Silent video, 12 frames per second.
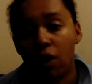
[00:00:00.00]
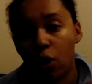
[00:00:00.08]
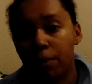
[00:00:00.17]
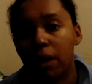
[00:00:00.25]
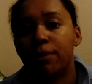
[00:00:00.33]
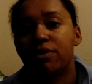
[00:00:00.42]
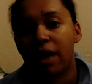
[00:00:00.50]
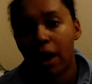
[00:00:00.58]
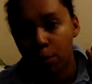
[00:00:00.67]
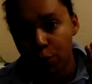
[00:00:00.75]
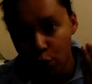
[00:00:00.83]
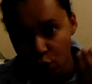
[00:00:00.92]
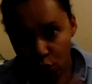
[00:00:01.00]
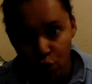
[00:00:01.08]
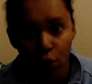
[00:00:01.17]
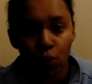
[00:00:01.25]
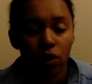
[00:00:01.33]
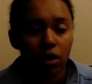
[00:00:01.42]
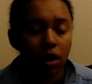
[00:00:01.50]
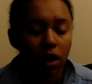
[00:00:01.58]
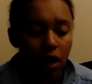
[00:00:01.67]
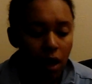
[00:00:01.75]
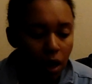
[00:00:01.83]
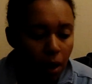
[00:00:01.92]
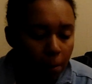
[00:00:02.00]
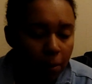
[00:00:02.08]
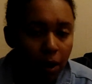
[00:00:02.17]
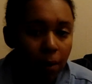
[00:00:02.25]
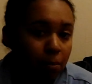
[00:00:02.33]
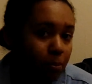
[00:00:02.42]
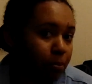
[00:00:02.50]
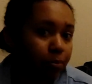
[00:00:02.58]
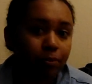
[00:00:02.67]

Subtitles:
They'll be able to help you recruit. But